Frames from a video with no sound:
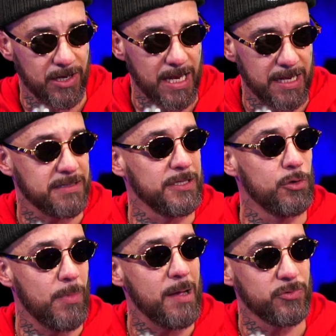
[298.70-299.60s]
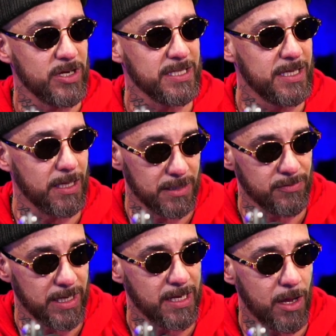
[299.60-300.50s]
are a lot of single moms raising killers
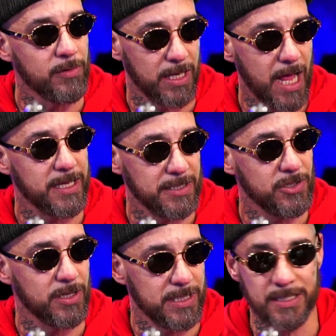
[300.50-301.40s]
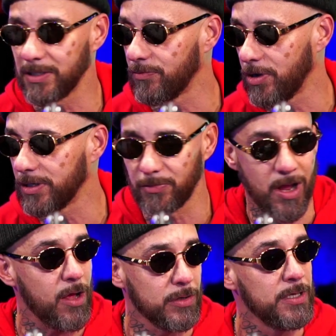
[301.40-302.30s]
right now, and a lot of these young kids that are running
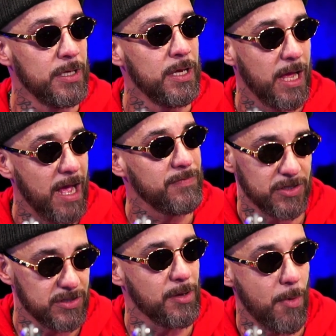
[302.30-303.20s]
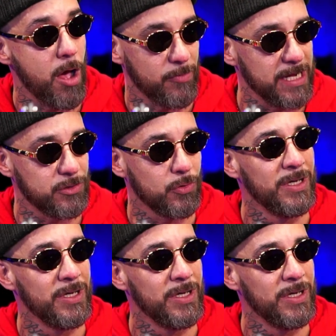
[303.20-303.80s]
around have just their mom, right? So